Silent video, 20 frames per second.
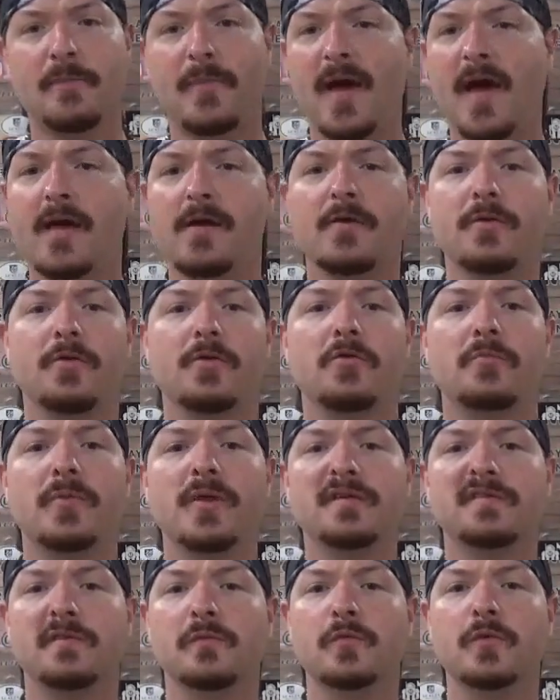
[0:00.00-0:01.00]
pattern on a
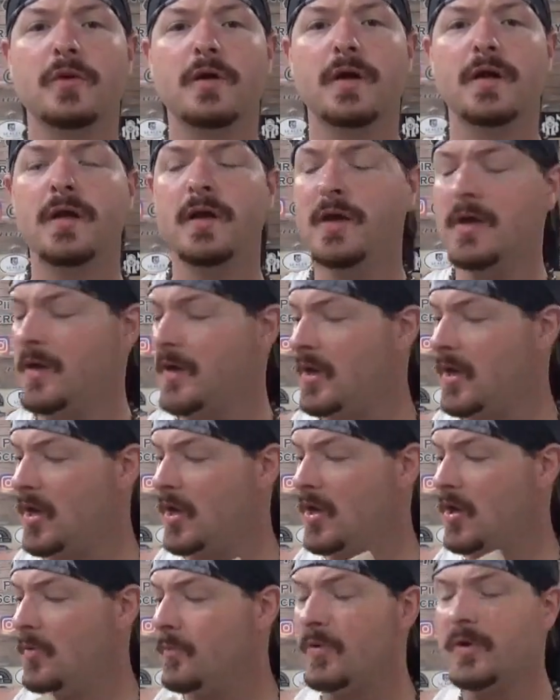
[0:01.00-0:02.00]
piece of wood
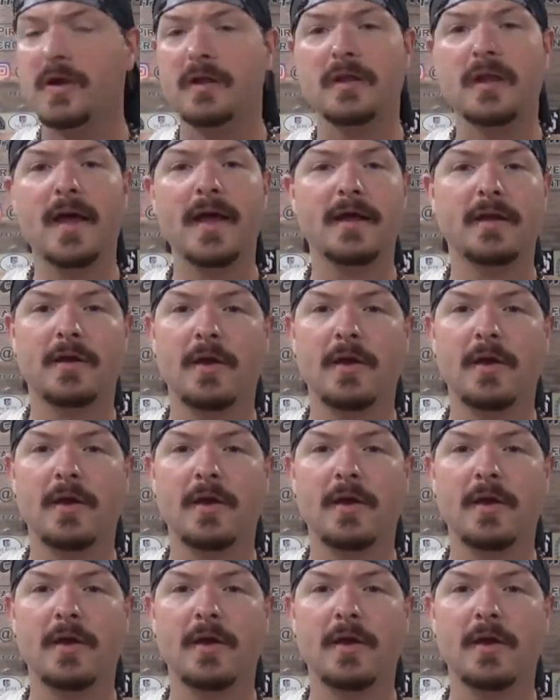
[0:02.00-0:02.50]
put a light